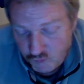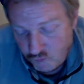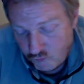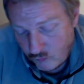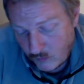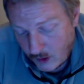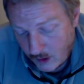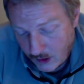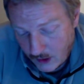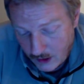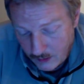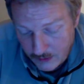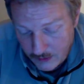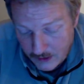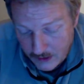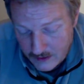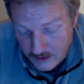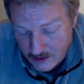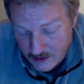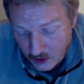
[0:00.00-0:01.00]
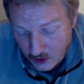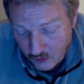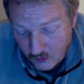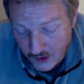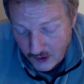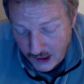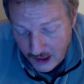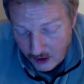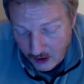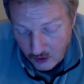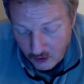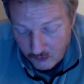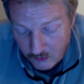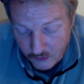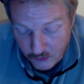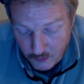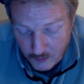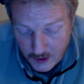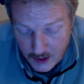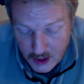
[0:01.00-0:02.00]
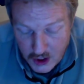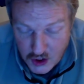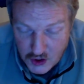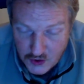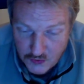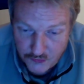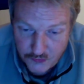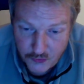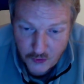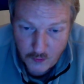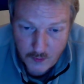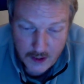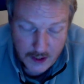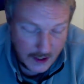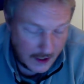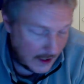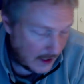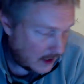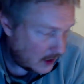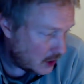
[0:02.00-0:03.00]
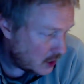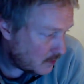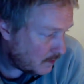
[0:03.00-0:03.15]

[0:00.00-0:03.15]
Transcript: I mean, it's not really a confirmation from my hunch,